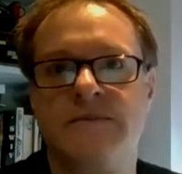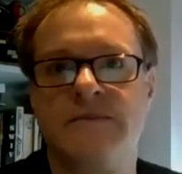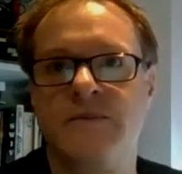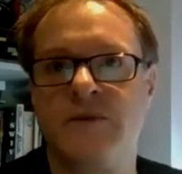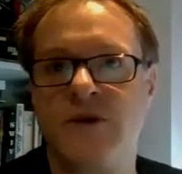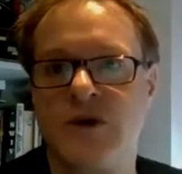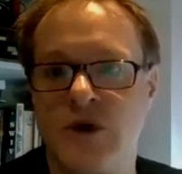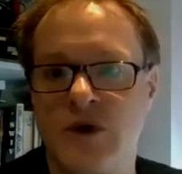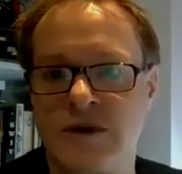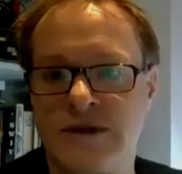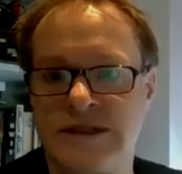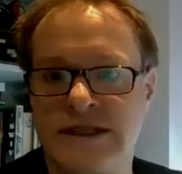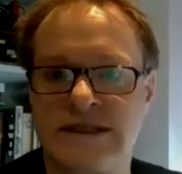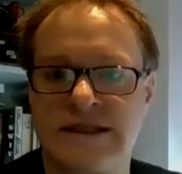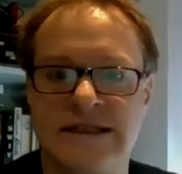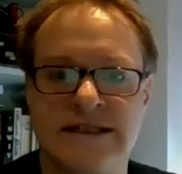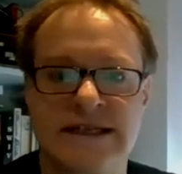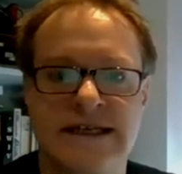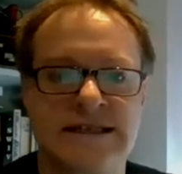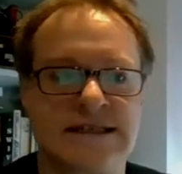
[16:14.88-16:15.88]
causing
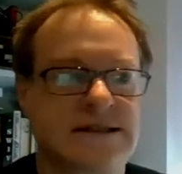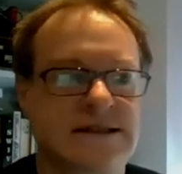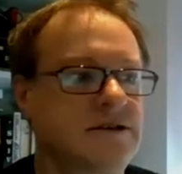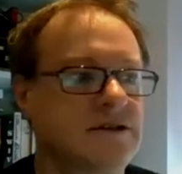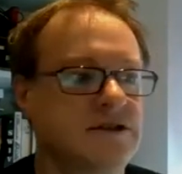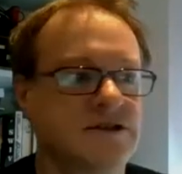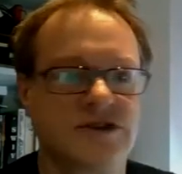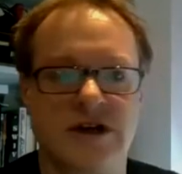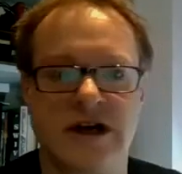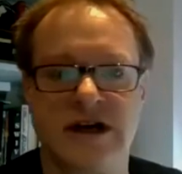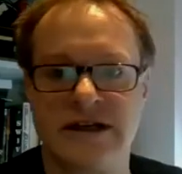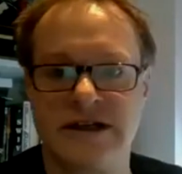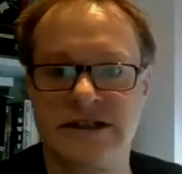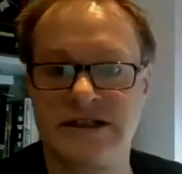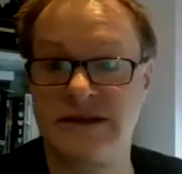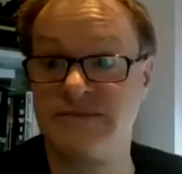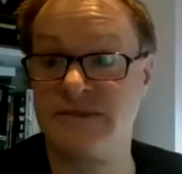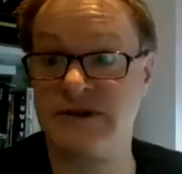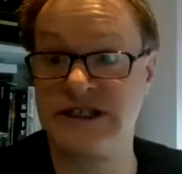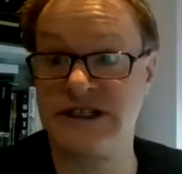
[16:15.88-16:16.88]
the disk controller
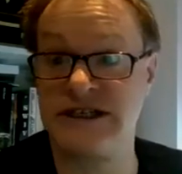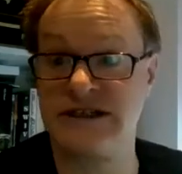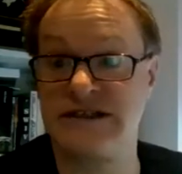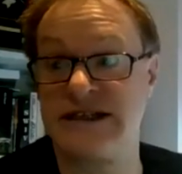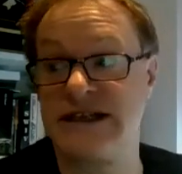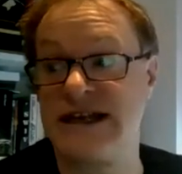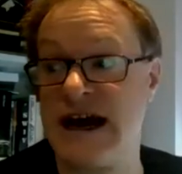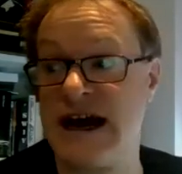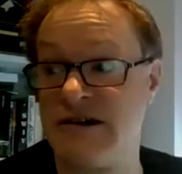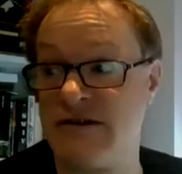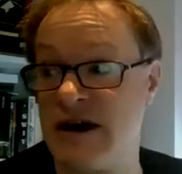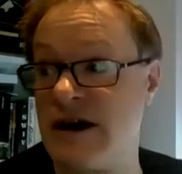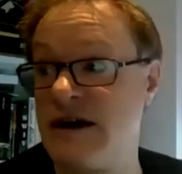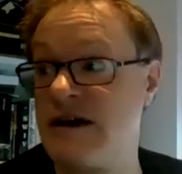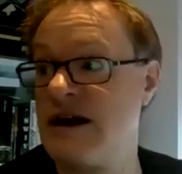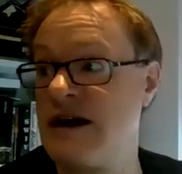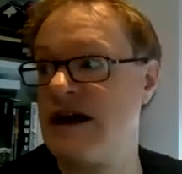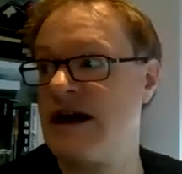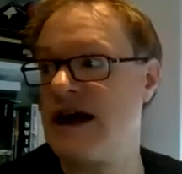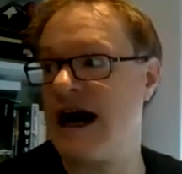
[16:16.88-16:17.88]
to produce an error
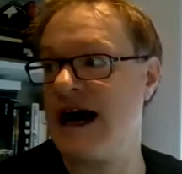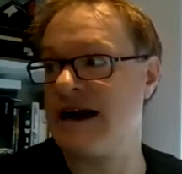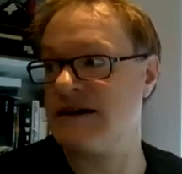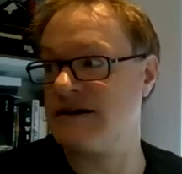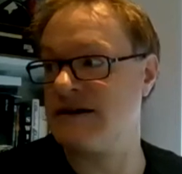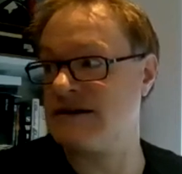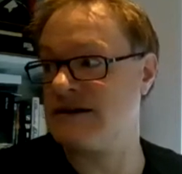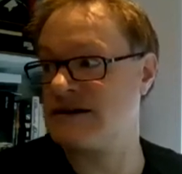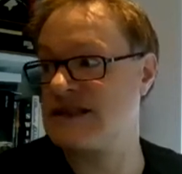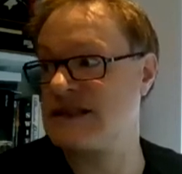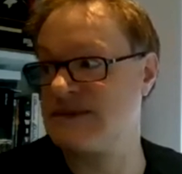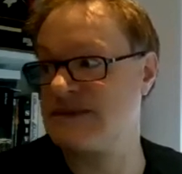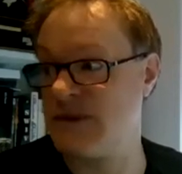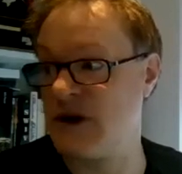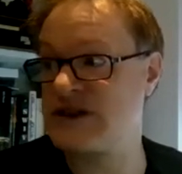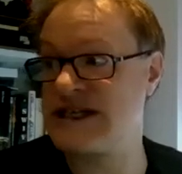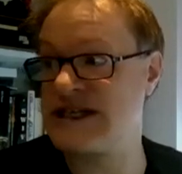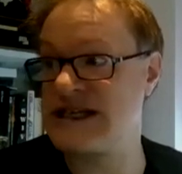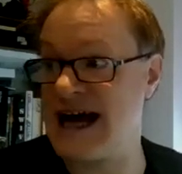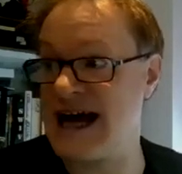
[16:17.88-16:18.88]
and
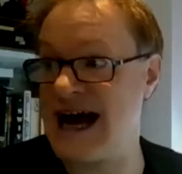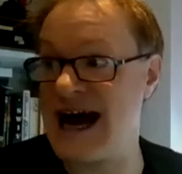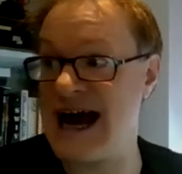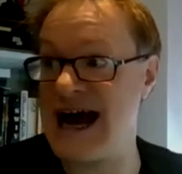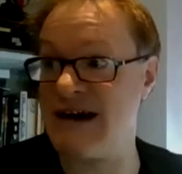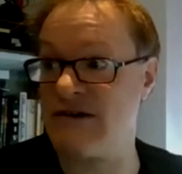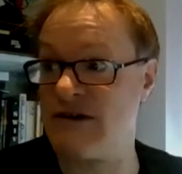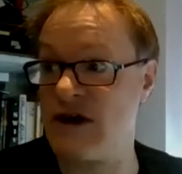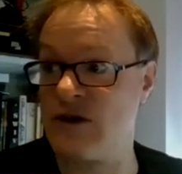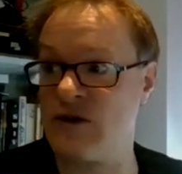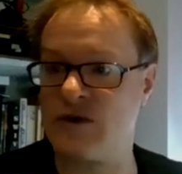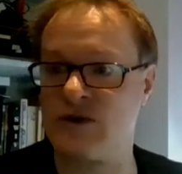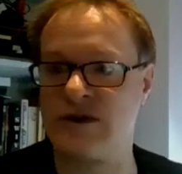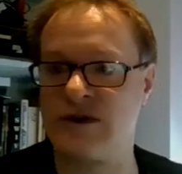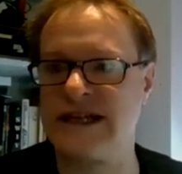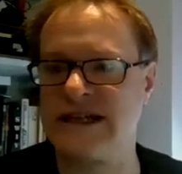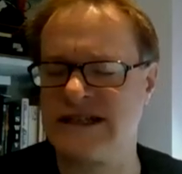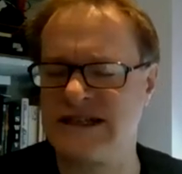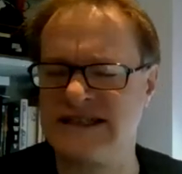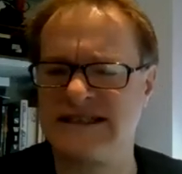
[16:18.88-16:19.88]
spotting that error or an
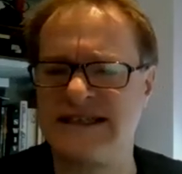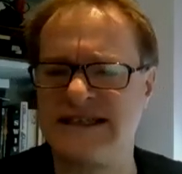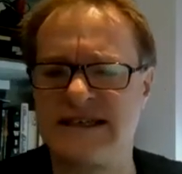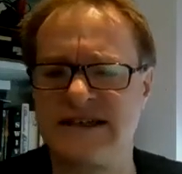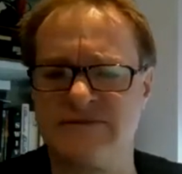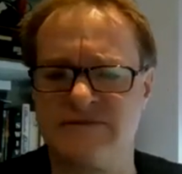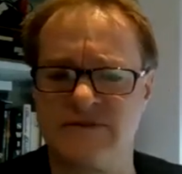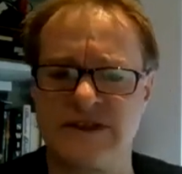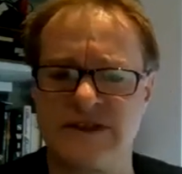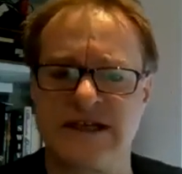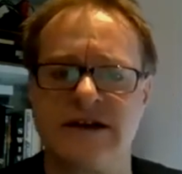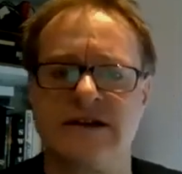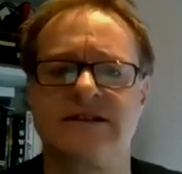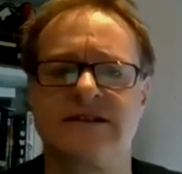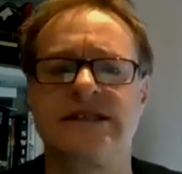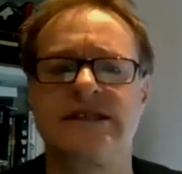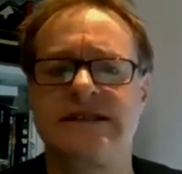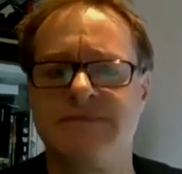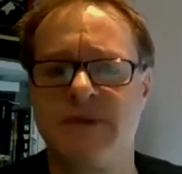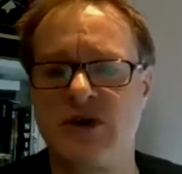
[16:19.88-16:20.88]
inconsistent result,
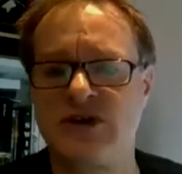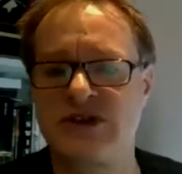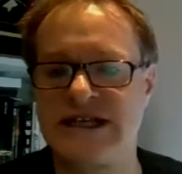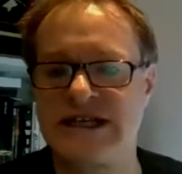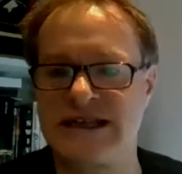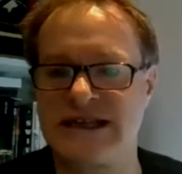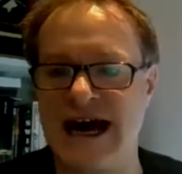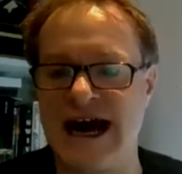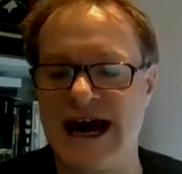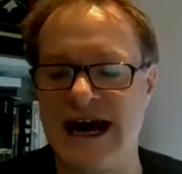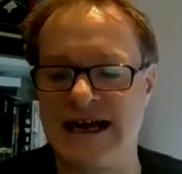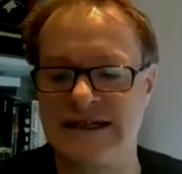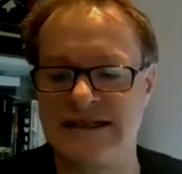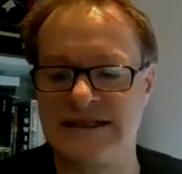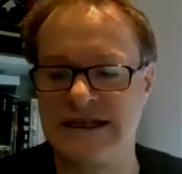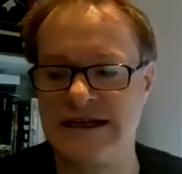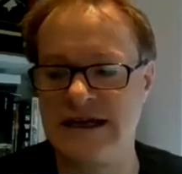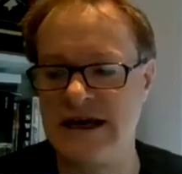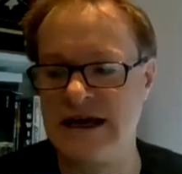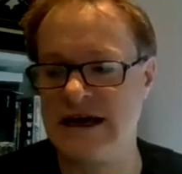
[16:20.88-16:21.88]
and spotting that
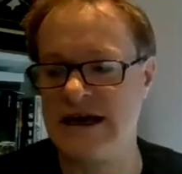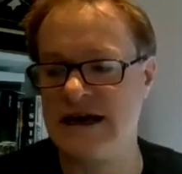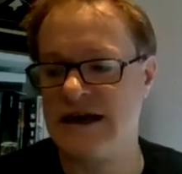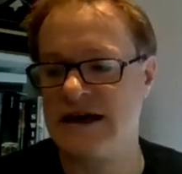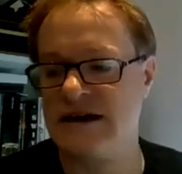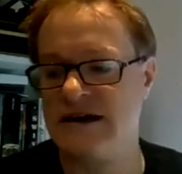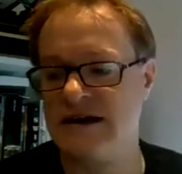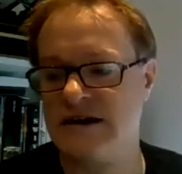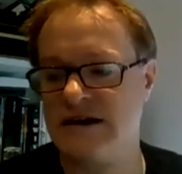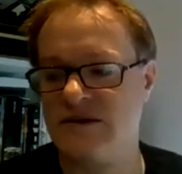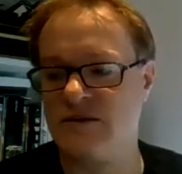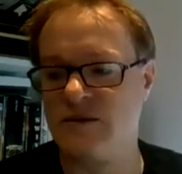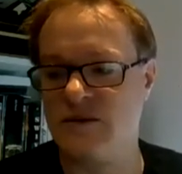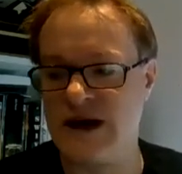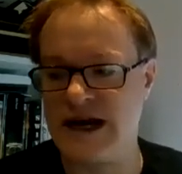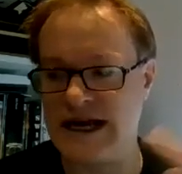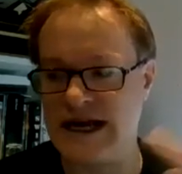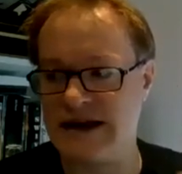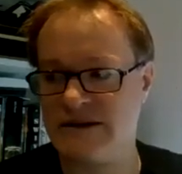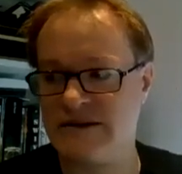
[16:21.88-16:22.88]

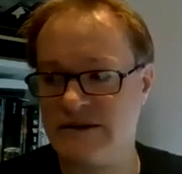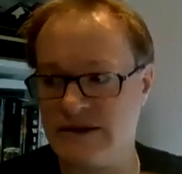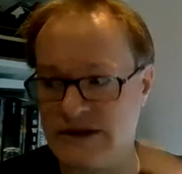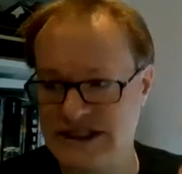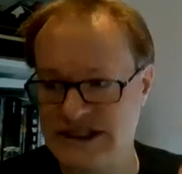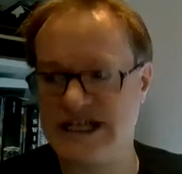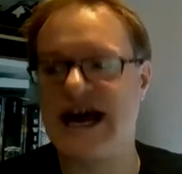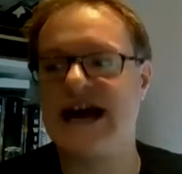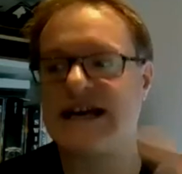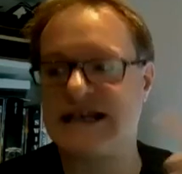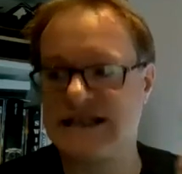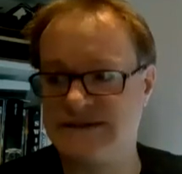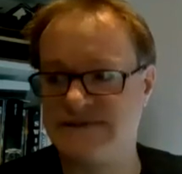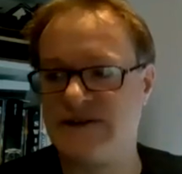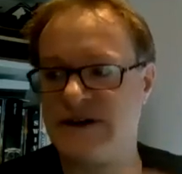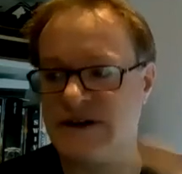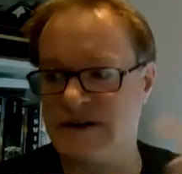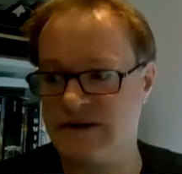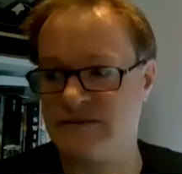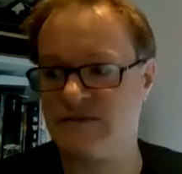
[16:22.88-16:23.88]
when it checks
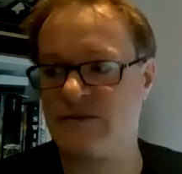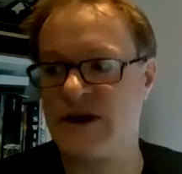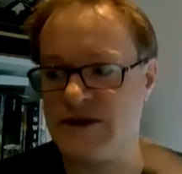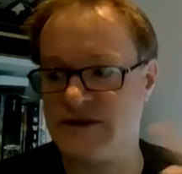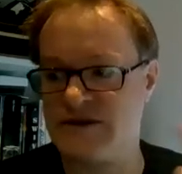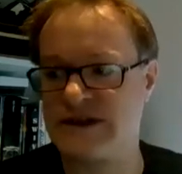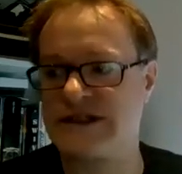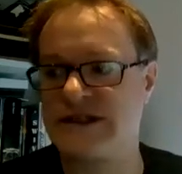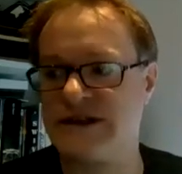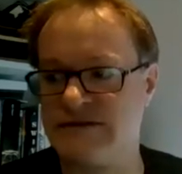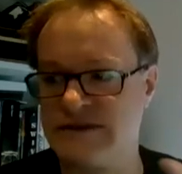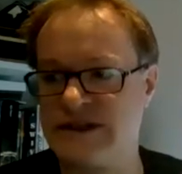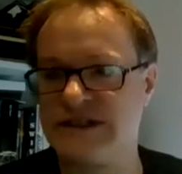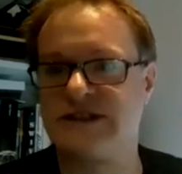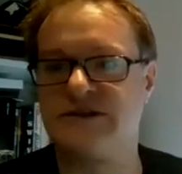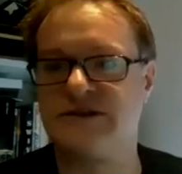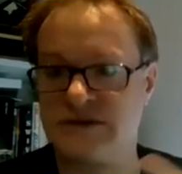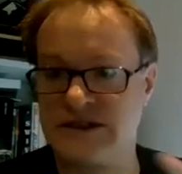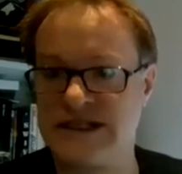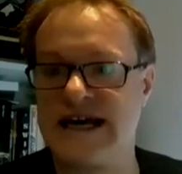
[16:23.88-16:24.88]
for whether it's an
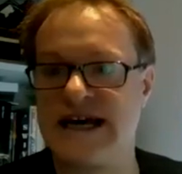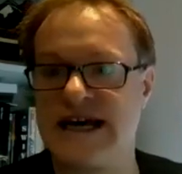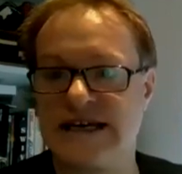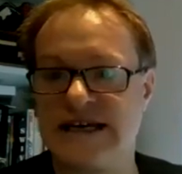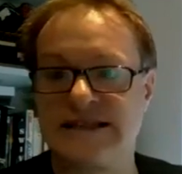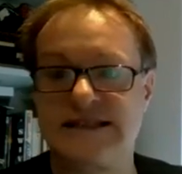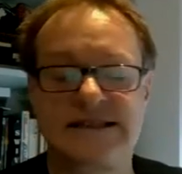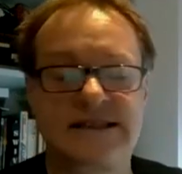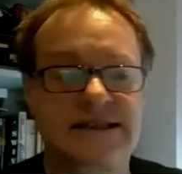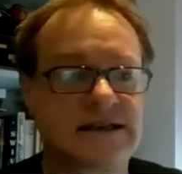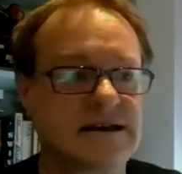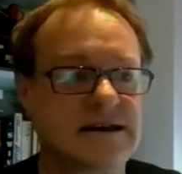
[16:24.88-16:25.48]
original disk